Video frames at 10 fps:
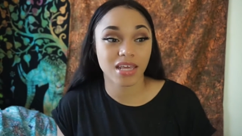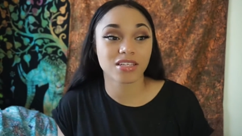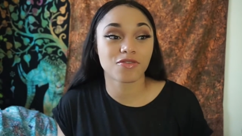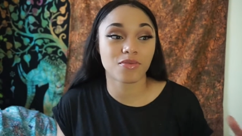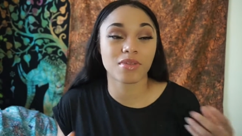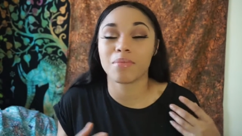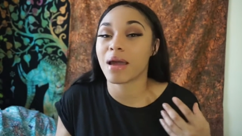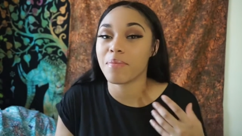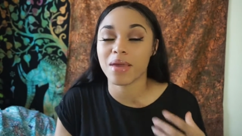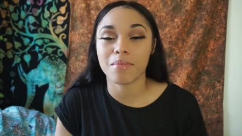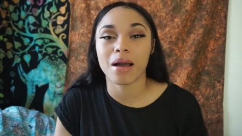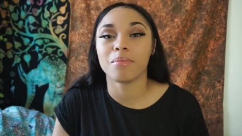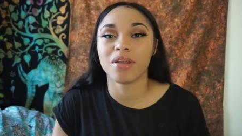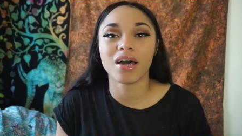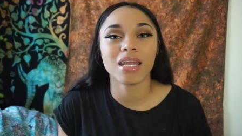That's, it might be in
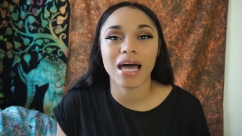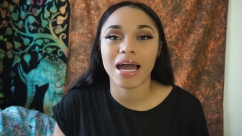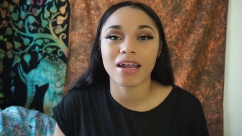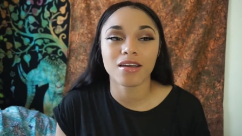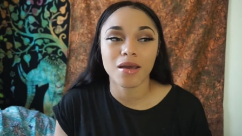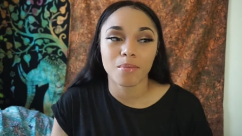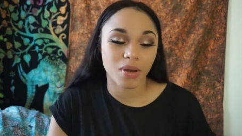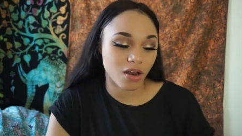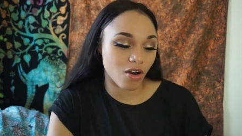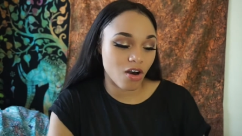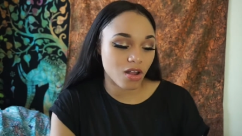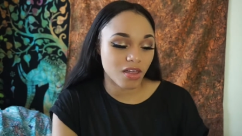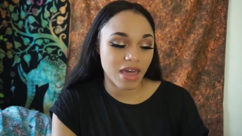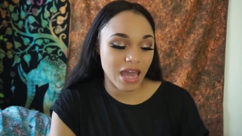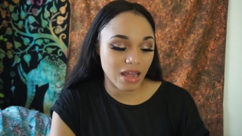my bloodline, but all
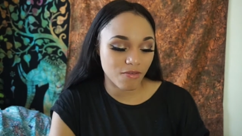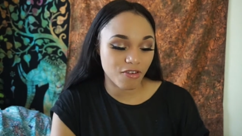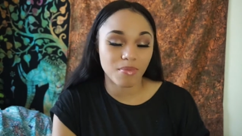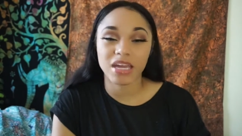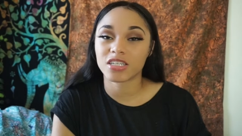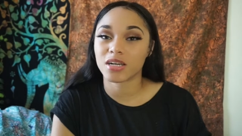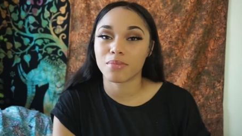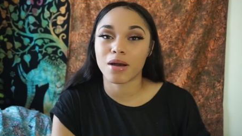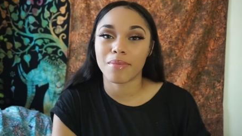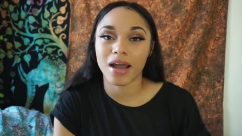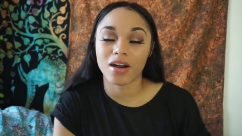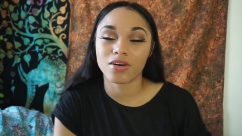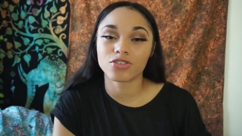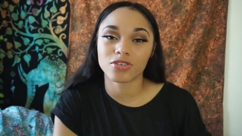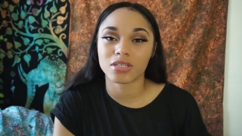of that information about my
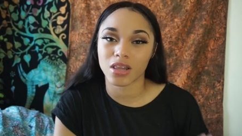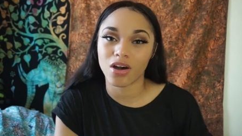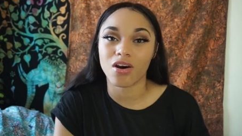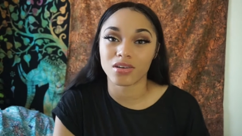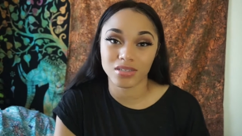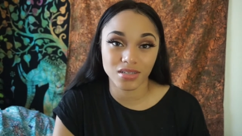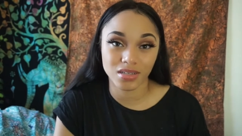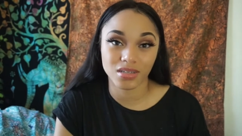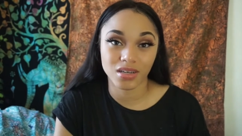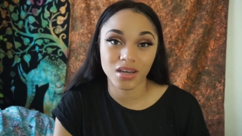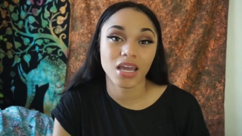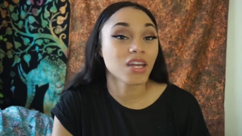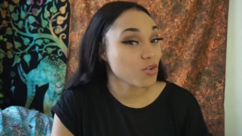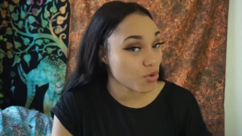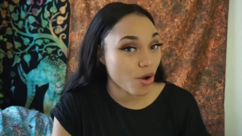culture is lost,
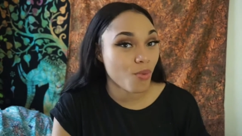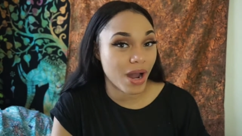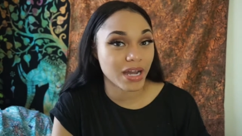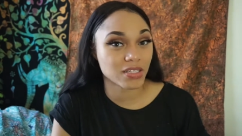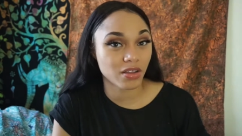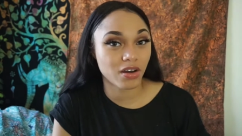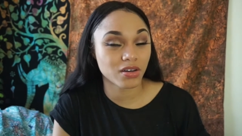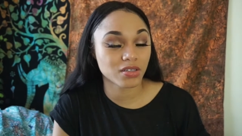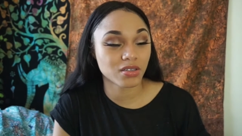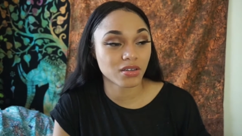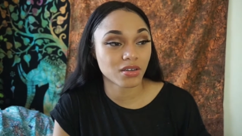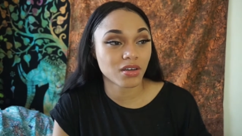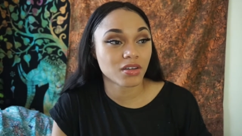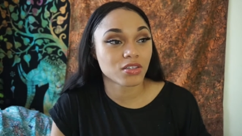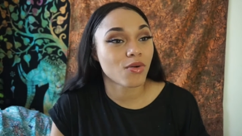and you know why it's lost.
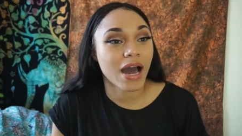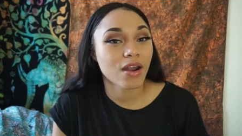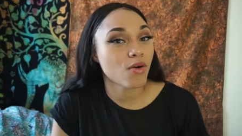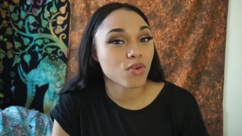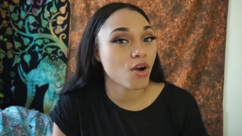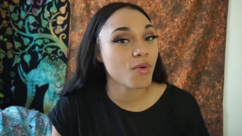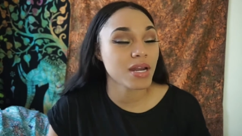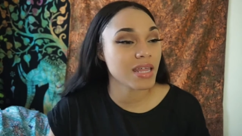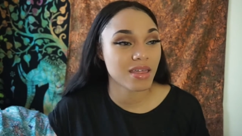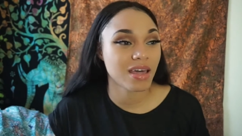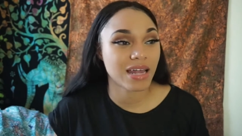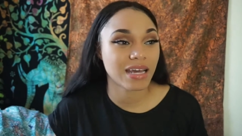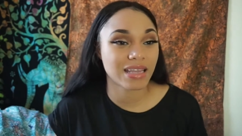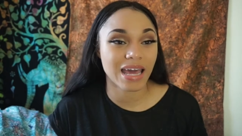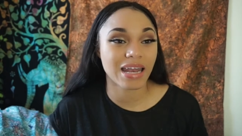So I don't know anything
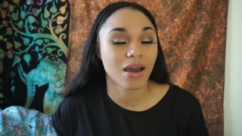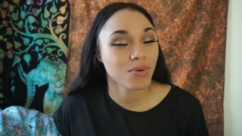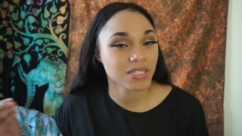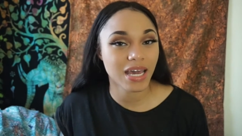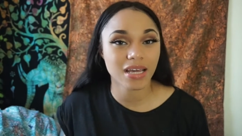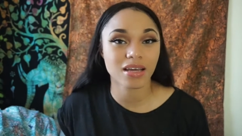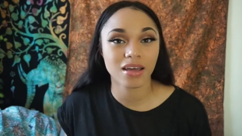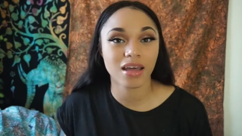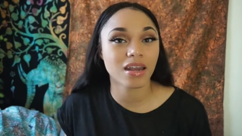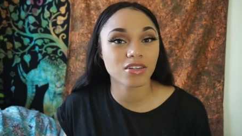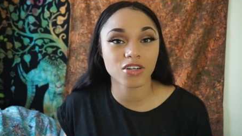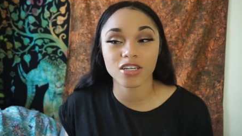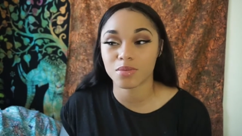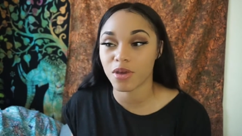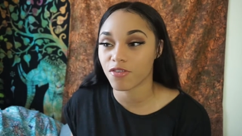like that. That would take an
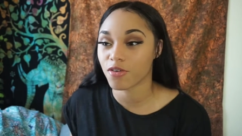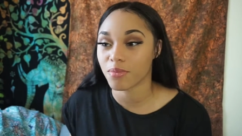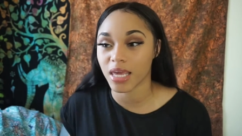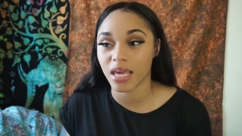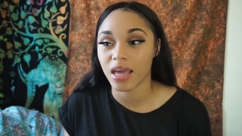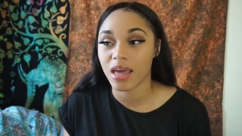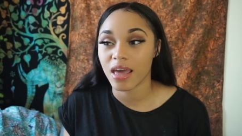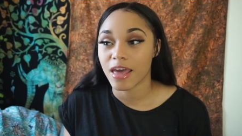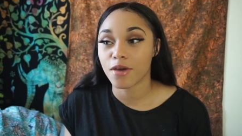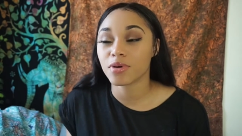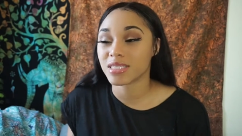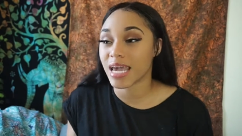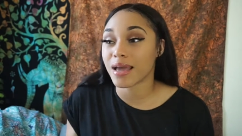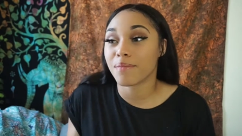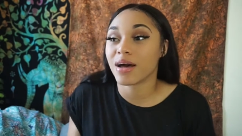adjustment for me. It would
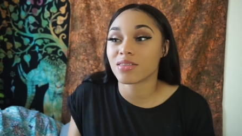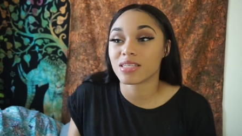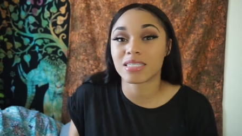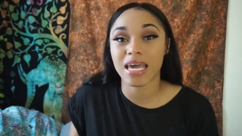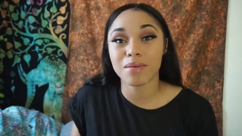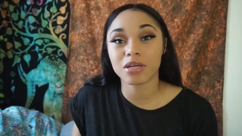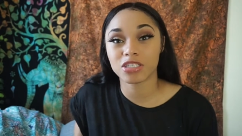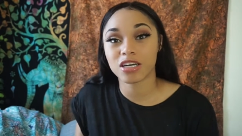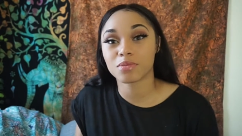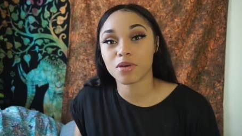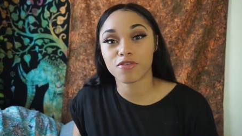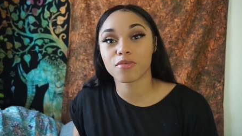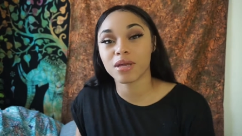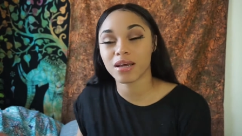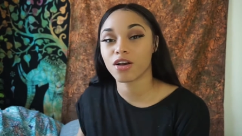take about the same adjustment
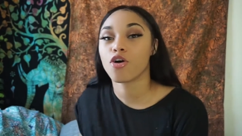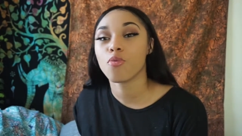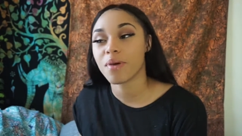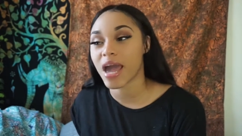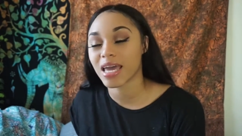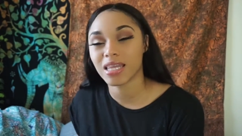for me to go back